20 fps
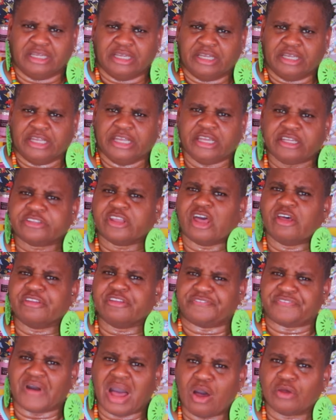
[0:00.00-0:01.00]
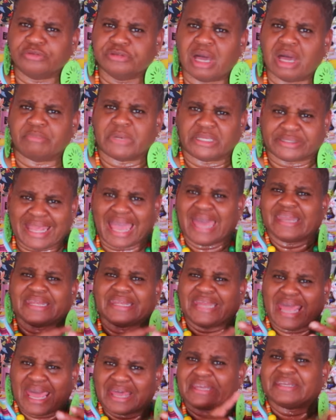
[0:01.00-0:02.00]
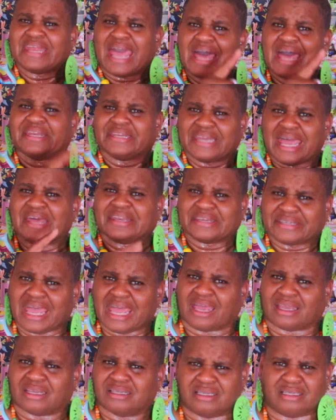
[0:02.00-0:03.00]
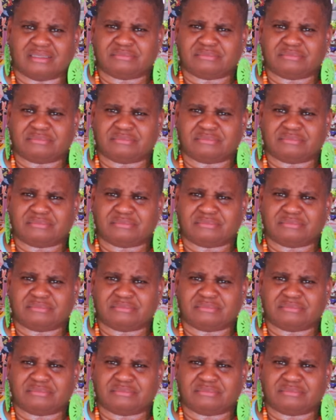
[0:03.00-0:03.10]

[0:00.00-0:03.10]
Here's the phone number. Da-da-da-da-da-da-da-da.